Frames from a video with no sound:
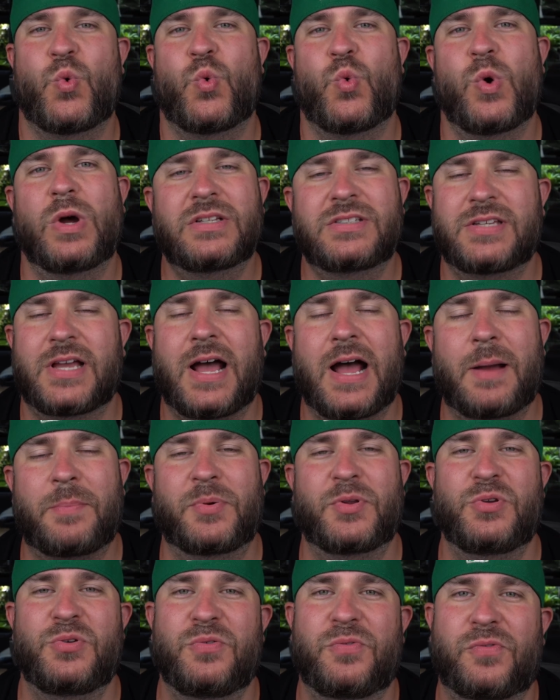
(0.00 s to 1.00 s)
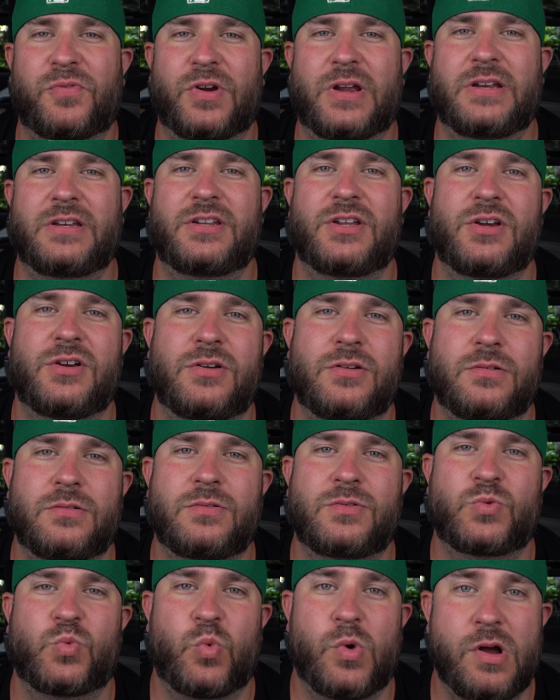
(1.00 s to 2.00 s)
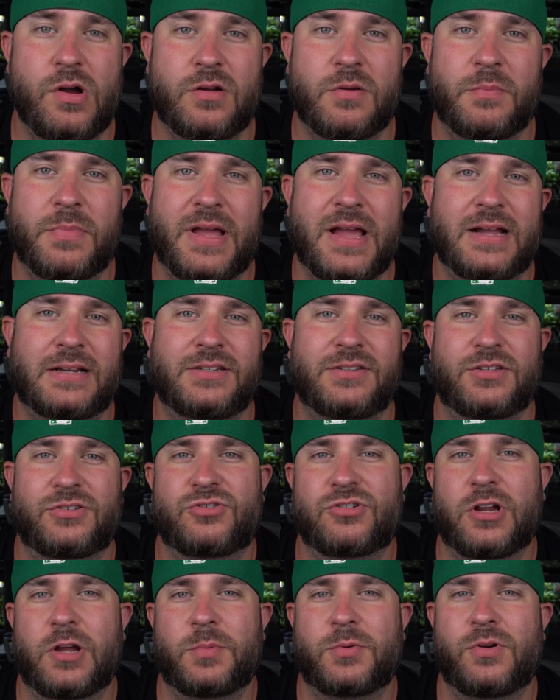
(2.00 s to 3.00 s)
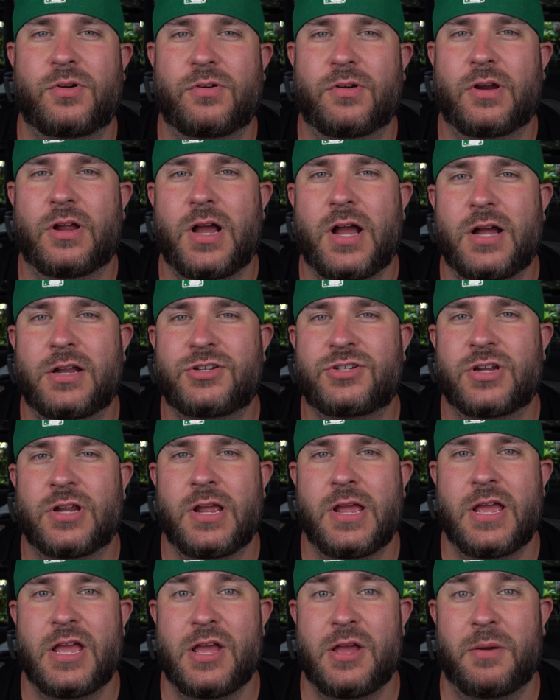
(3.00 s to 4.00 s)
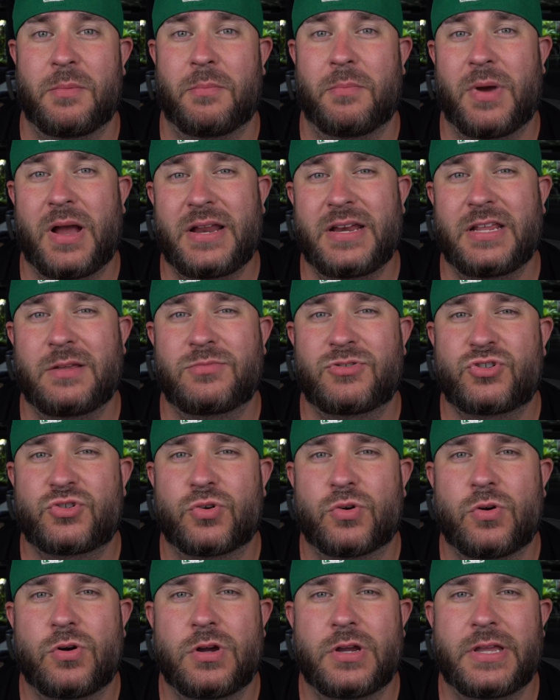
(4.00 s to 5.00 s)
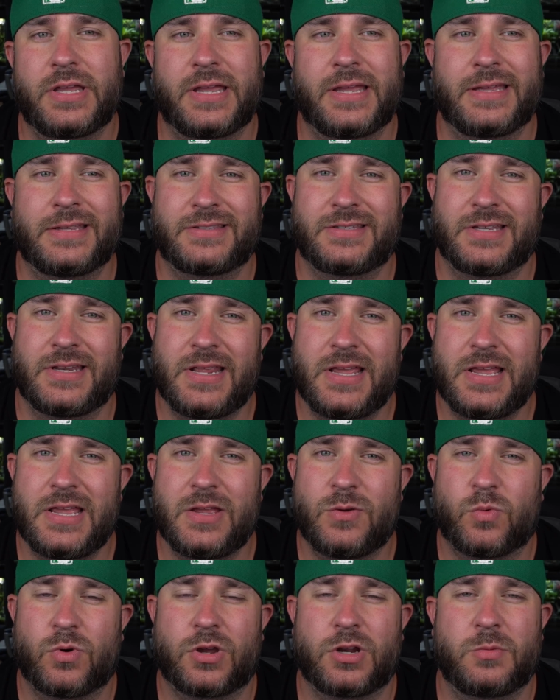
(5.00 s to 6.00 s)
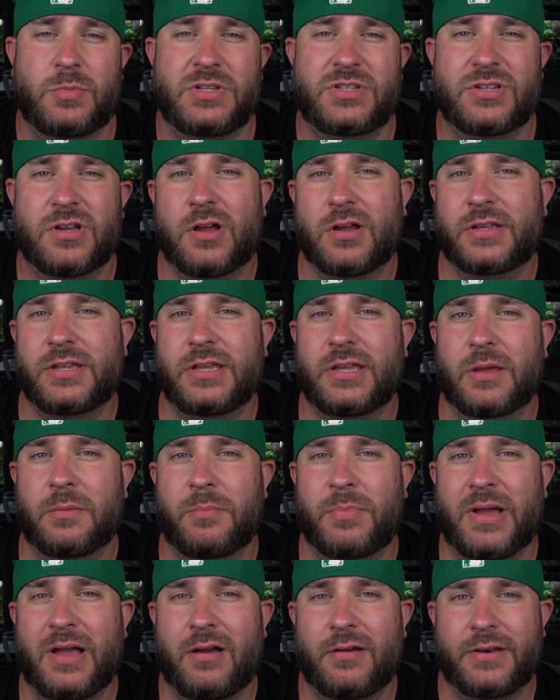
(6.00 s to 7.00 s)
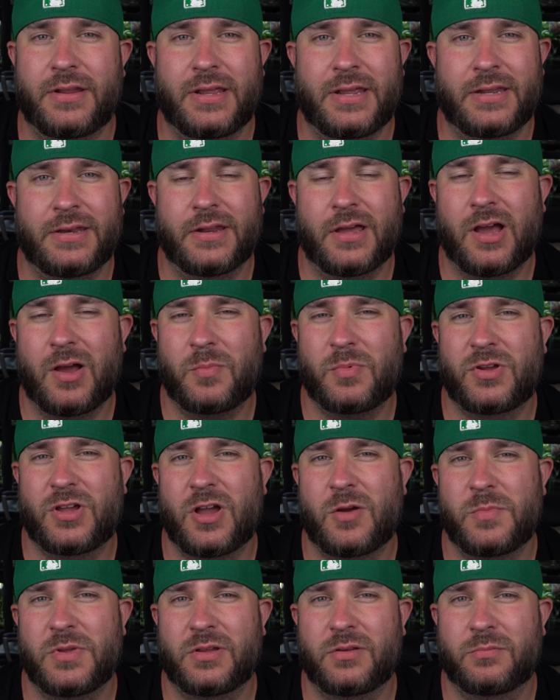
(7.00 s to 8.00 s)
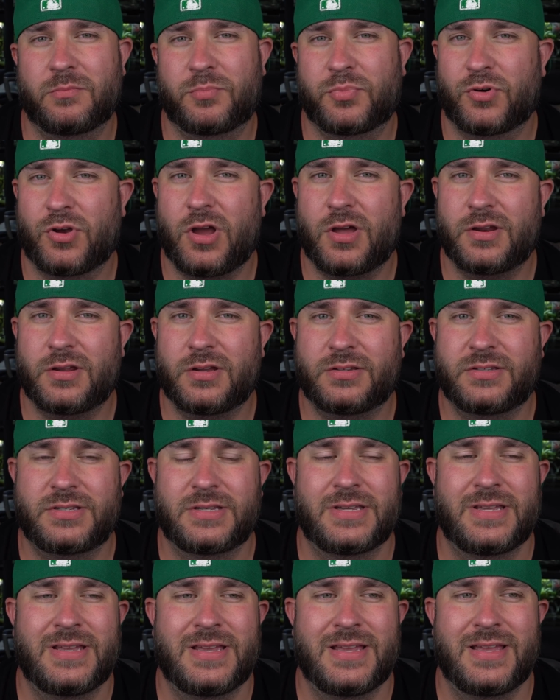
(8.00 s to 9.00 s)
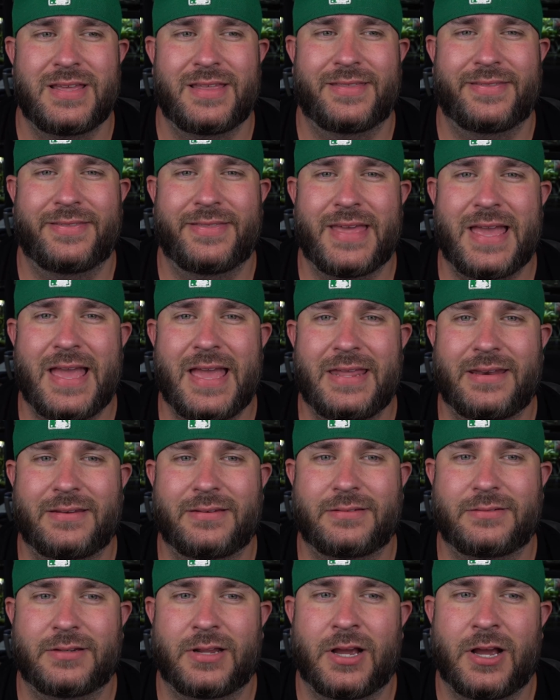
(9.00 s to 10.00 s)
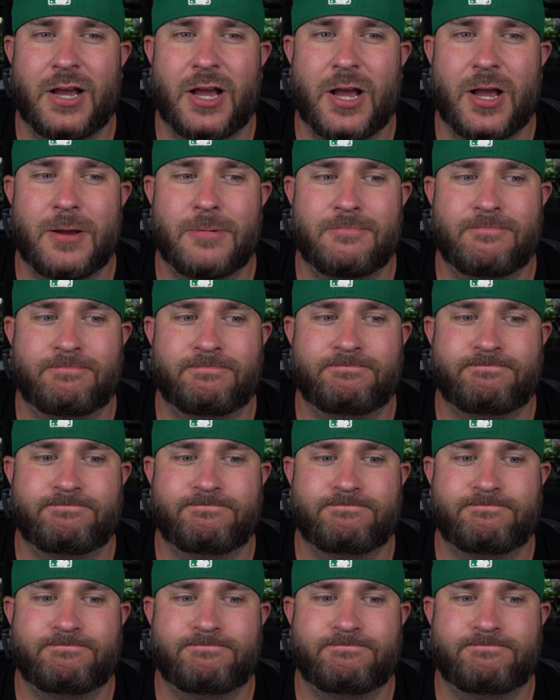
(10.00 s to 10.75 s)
what's happening, friendos? Welcome back to the Tropical Garage. My name's Troy, and today we're going to be talking about an upcoming product that um,